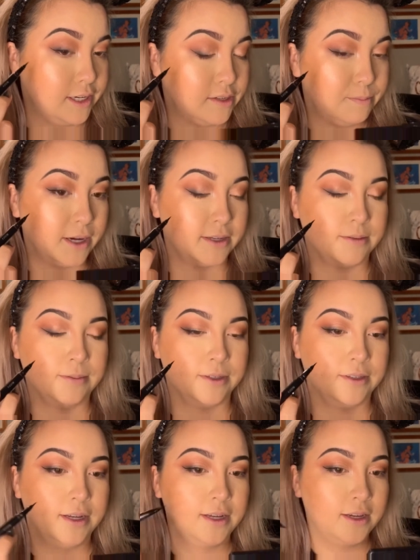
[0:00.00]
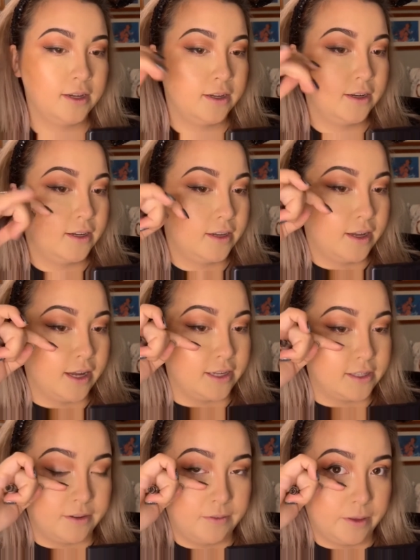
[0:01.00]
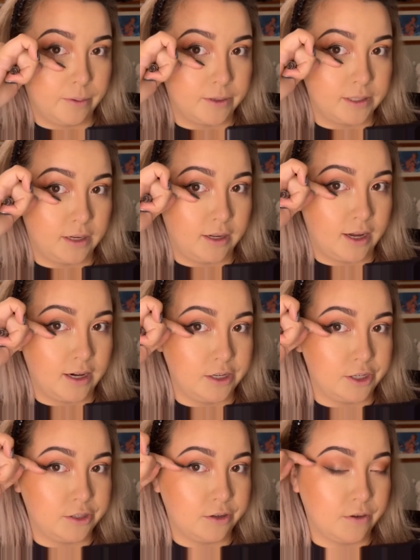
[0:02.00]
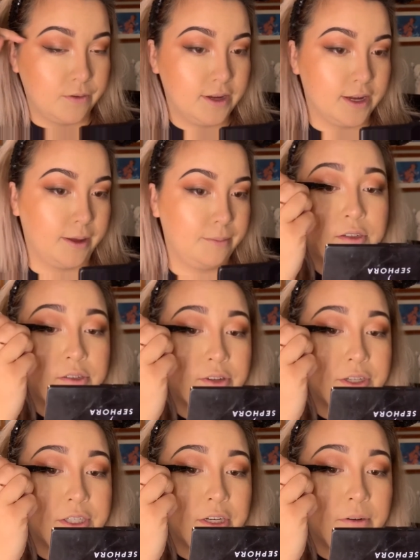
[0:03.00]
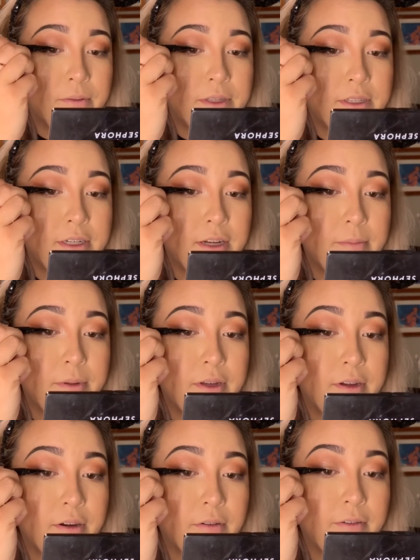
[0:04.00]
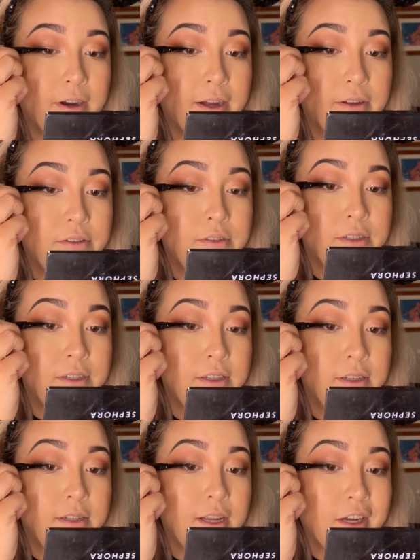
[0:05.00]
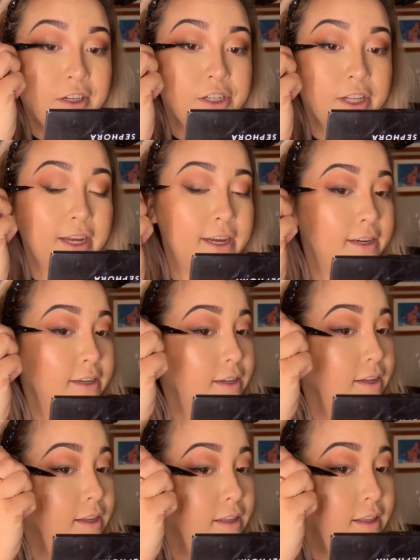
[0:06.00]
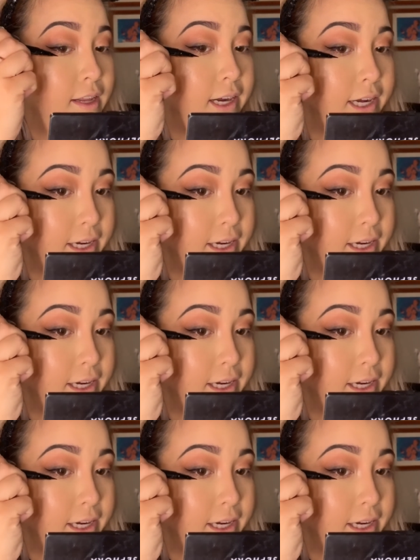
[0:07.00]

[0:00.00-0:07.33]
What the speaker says: as possible, as if there was a line just going up. So I start with stamping around the lash line, then I